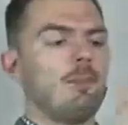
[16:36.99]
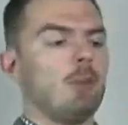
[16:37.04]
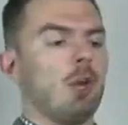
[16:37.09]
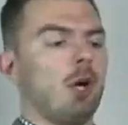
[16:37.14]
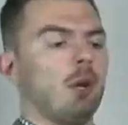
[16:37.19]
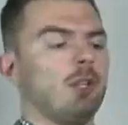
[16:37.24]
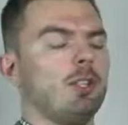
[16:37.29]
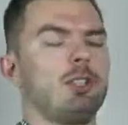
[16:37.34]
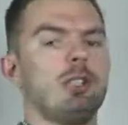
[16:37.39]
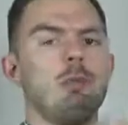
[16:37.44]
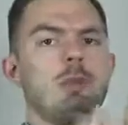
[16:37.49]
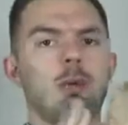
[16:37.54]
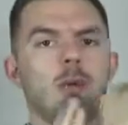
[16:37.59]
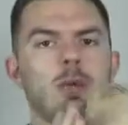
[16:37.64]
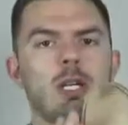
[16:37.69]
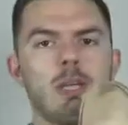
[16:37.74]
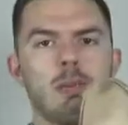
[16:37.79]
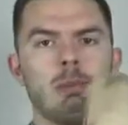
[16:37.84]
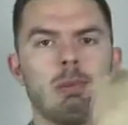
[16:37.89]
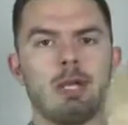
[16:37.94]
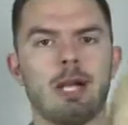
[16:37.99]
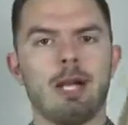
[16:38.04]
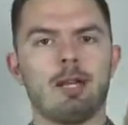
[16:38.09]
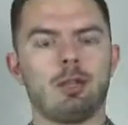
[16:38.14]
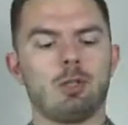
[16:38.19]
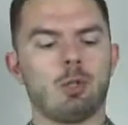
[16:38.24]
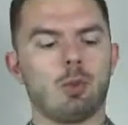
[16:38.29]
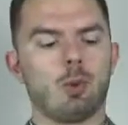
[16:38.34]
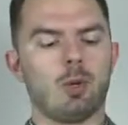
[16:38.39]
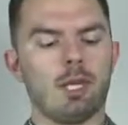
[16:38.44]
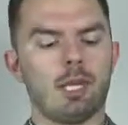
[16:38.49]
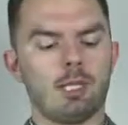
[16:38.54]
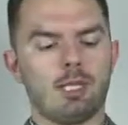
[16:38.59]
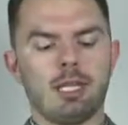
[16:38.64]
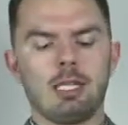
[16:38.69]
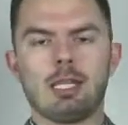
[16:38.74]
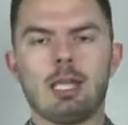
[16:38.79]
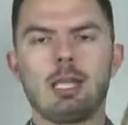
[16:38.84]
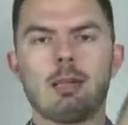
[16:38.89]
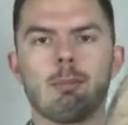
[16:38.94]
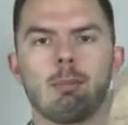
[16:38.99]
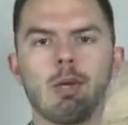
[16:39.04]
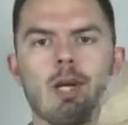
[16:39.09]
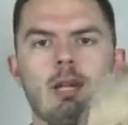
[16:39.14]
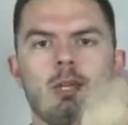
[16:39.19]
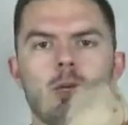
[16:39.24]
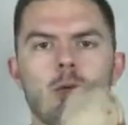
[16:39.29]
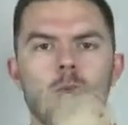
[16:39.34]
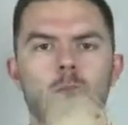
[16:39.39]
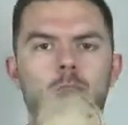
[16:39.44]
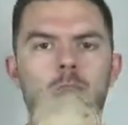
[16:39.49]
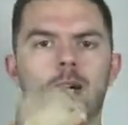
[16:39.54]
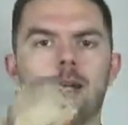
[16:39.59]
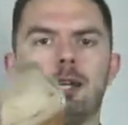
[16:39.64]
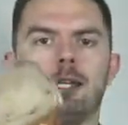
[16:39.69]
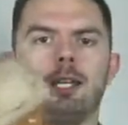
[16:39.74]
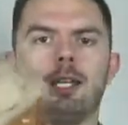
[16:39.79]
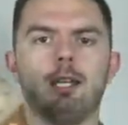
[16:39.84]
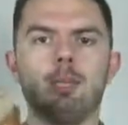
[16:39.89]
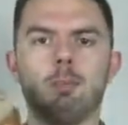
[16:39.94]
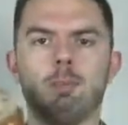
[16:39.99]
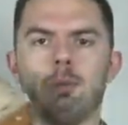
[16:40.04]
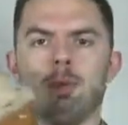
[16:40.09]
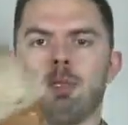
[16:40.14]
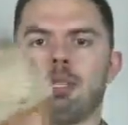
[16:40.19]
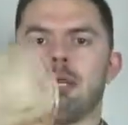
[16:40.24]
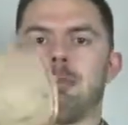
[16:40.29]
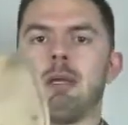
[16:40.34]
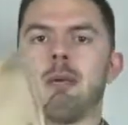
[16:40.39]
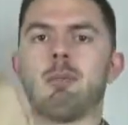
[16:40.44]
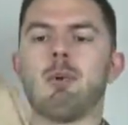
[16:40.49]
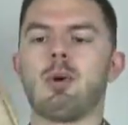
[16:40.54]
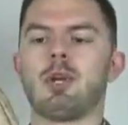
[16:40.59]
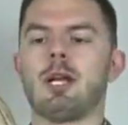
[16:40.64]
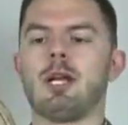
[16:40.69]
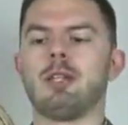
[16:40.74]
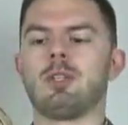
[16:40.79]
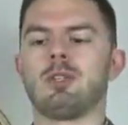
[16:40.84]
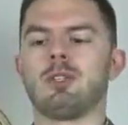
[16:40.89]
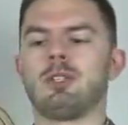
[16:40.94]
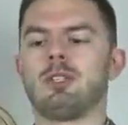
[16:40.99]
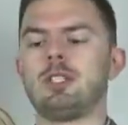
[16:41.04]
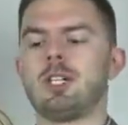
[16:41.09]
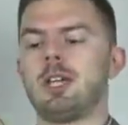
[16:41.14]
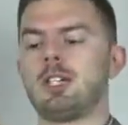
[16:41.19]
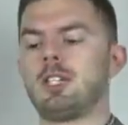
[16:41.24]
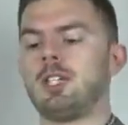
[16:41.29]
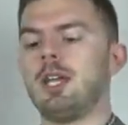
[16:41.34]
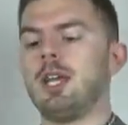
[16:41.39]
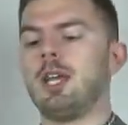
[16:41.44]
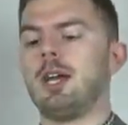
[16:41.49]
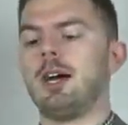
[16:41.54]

All this can be reapplied accordingly, and then a brand new heel can be put on there as such.